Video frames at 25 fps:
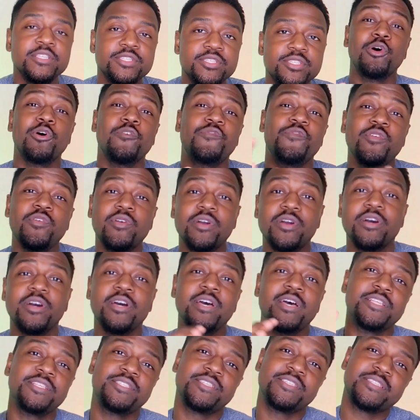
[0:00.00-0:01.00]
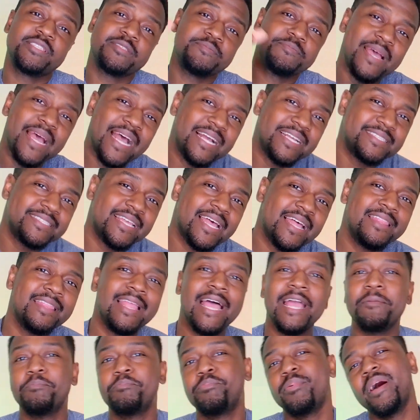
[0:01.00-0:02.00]
So if you could just smash
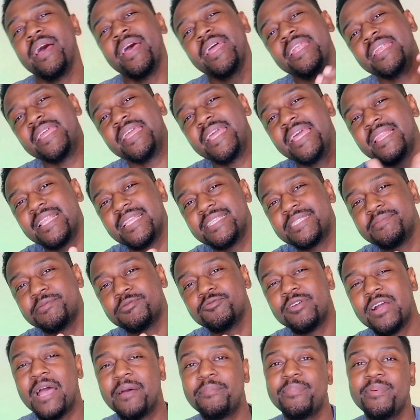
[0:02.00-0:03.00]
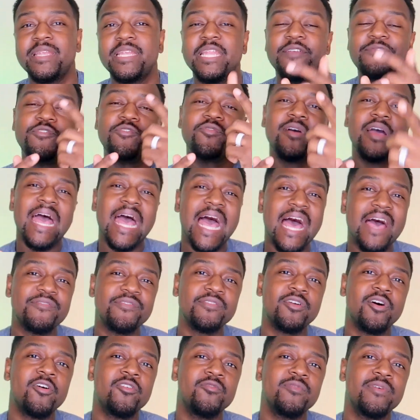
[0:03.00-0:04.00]
that like button and hit the subscribe button if you
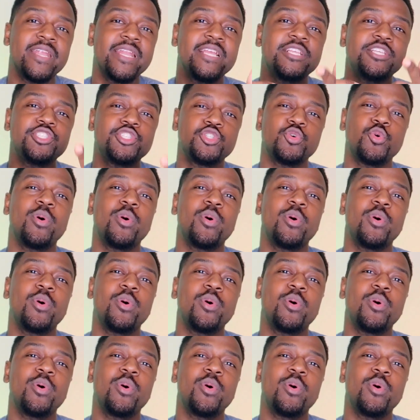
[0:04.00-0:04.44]
haven't already,